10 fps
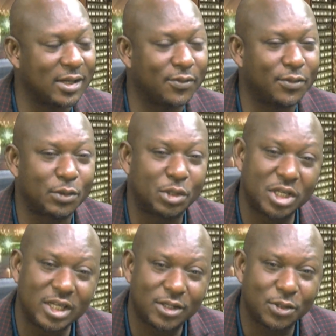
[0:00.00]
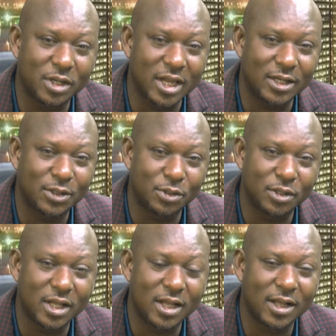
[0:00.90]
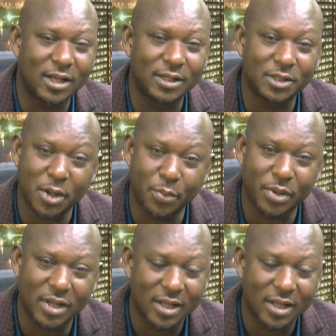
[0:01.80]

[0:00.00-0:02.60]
if you cheat to get to the top,